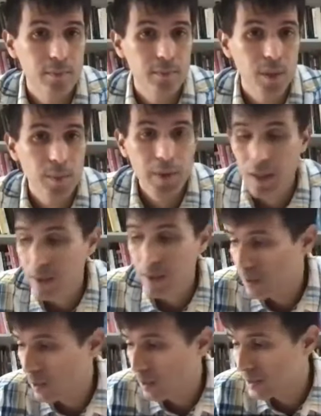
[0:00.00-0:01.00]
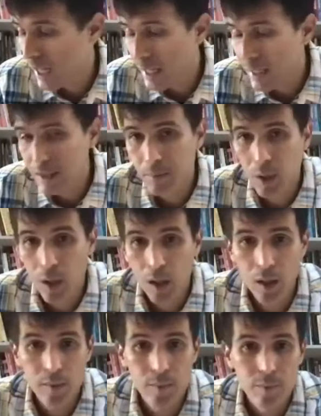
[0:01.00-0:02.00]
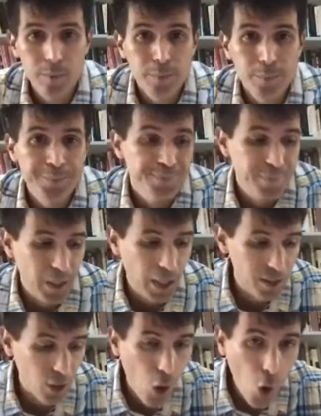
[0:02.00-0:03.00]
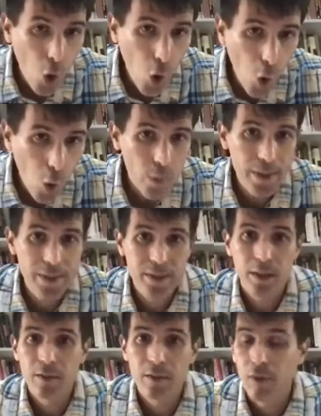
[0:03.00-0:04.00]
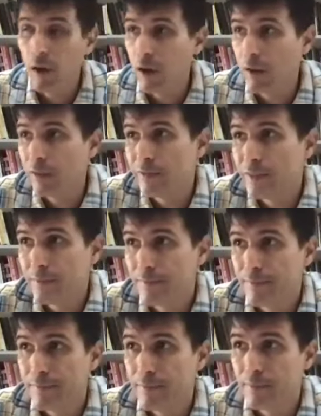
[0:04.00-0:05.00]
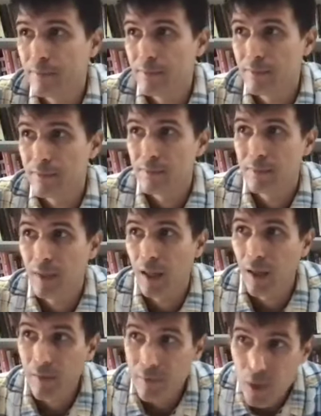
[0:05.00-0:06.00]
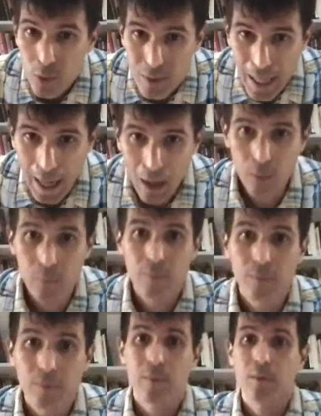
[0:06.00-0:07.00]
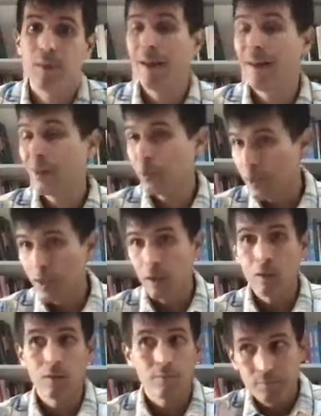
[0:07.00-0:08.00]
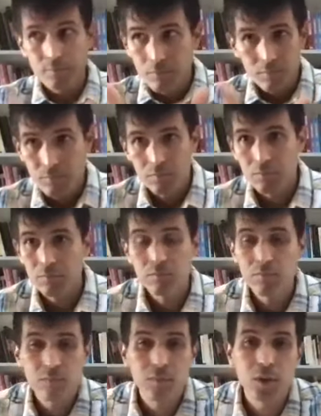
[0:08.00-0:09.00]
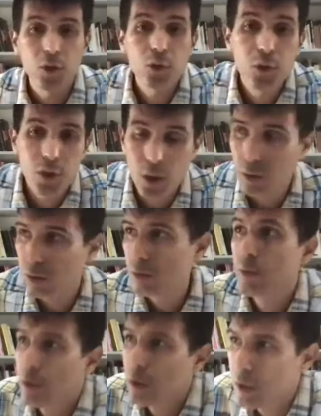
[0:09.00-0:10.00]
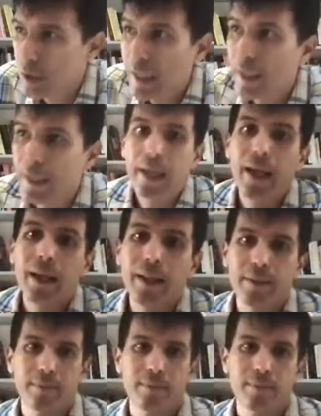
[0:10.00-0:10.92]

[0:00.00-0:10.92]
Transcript: Because asylum law has always evolved, I have no doubt that it will do so yet again.